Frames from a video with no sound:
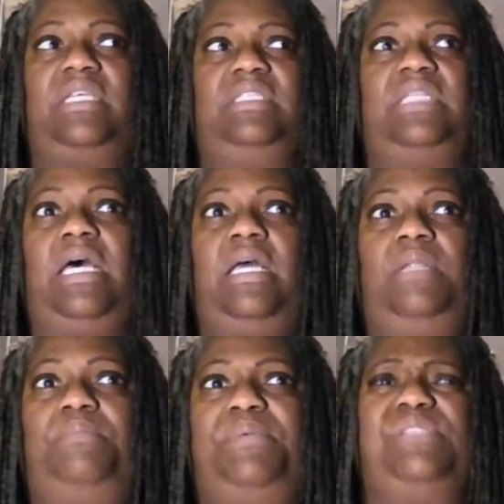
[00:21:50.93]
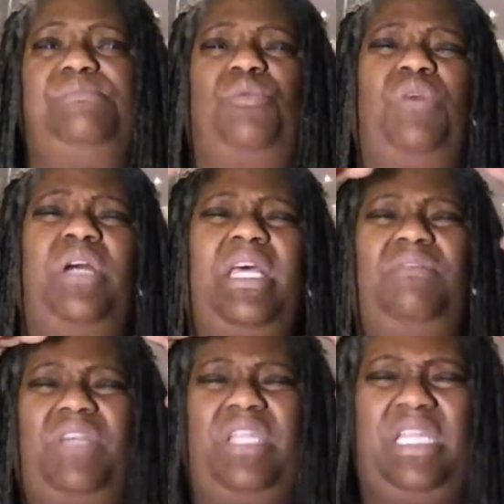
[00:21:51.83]
I think it's alopecia, but
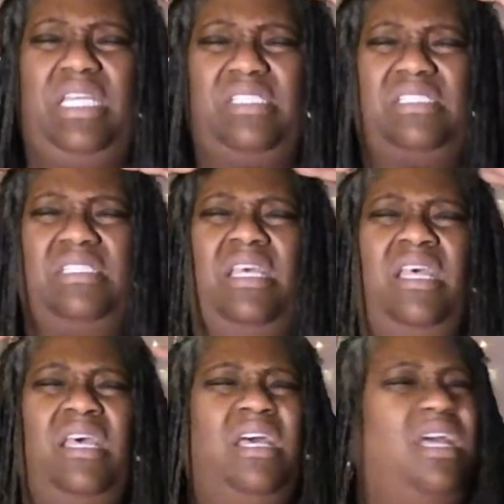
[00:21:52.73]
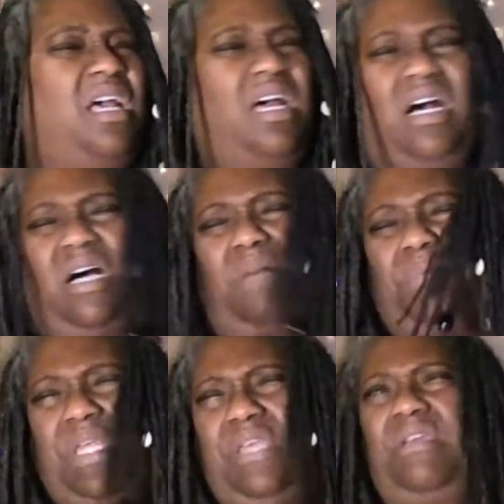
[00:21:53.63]
whatever it is,
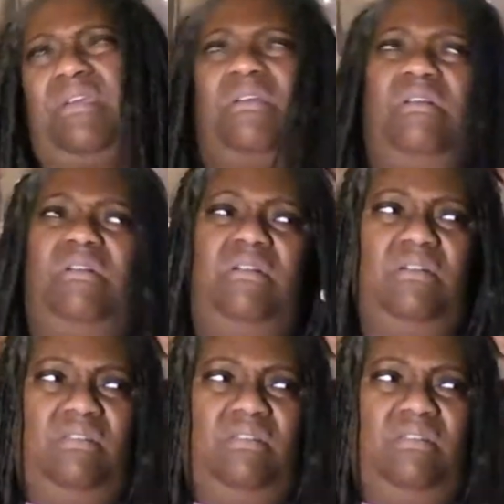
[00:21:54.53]
up here,